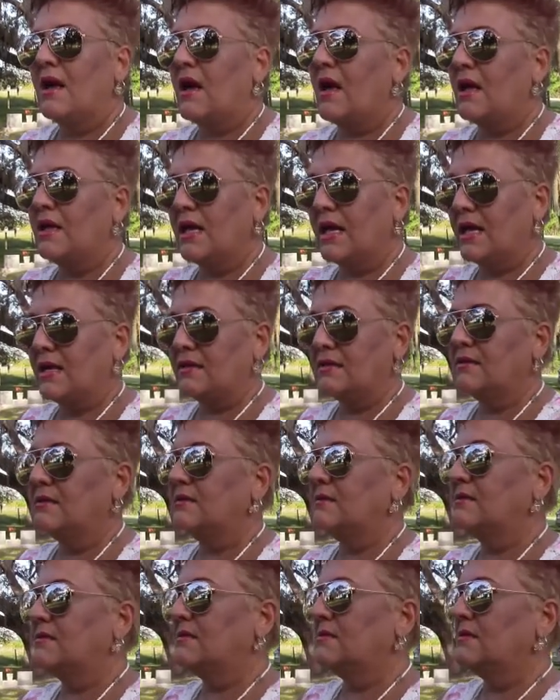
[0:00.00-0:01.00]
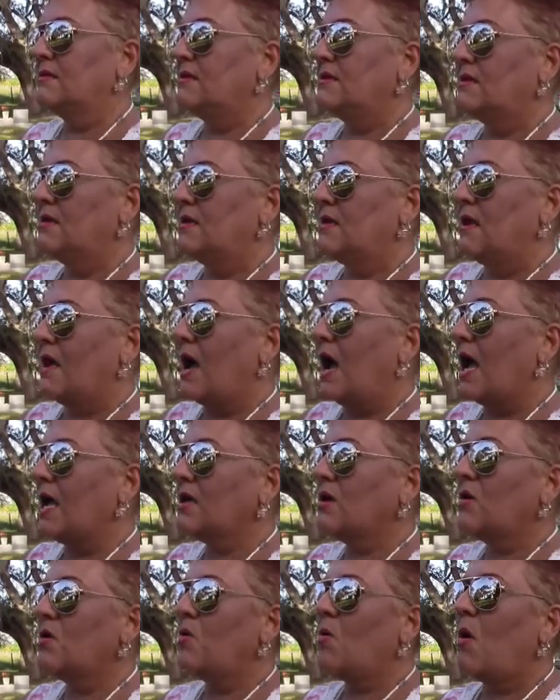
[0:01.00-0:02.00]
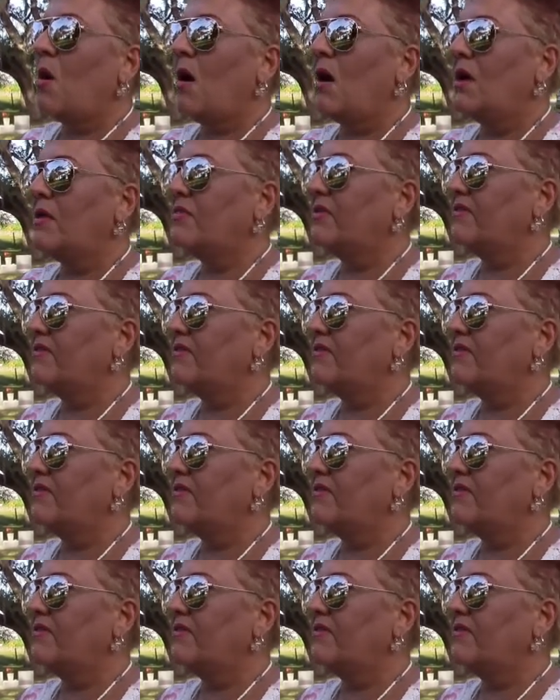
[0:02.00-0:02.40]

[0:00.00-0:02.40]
Again, I go on